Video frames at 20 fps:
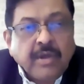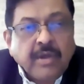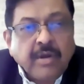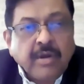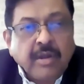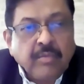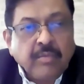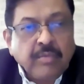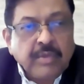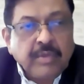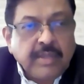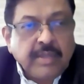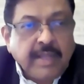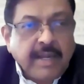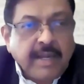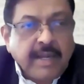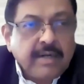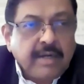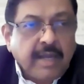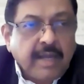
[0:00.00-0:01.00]
Along with
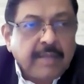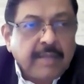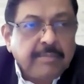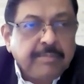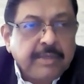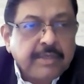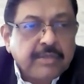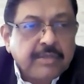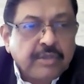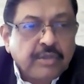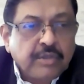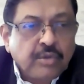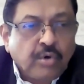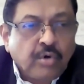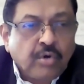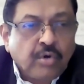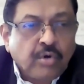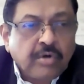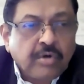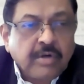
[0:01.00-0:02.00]
that, IPS
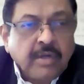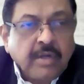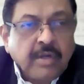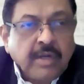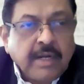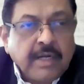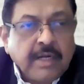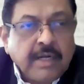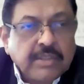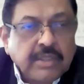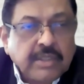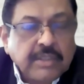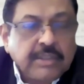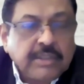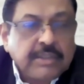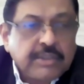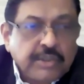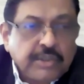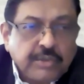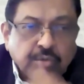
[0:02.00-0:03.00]
Indore and such
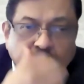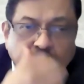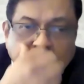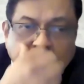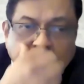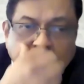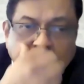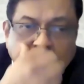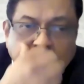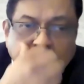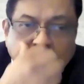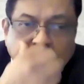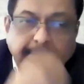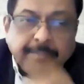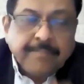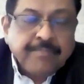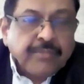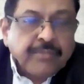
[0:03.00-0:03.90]
institutes are there.